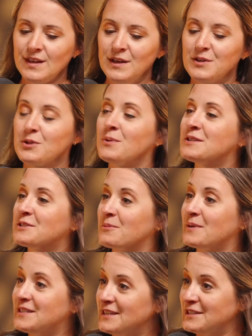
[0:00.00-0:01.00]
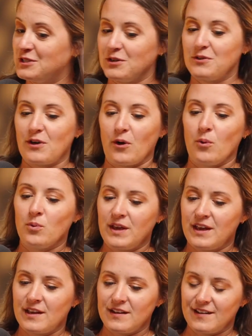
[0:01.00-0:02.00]
The ones that we did do, though, we
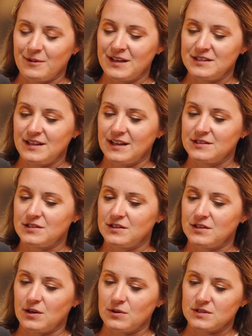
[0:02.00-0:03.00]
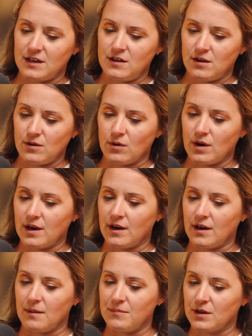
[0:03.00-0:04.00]
can dig into those. I know
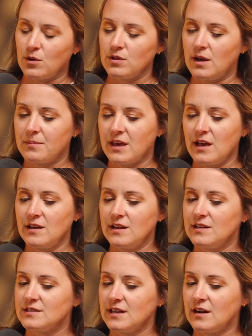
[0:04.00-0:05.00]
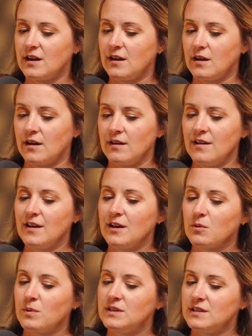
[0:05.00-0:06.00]
the Kolob Canyons area,
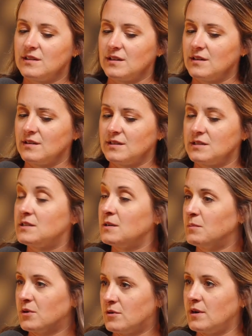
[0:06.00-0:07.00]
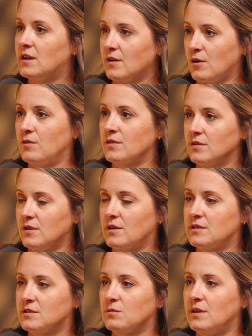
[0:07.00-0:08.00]
we did the Timber Creek Overlook
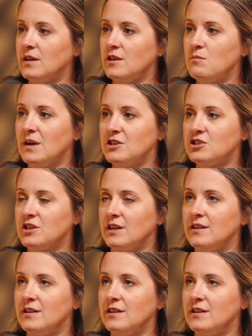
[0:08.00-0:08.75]
is the one that you mentioned.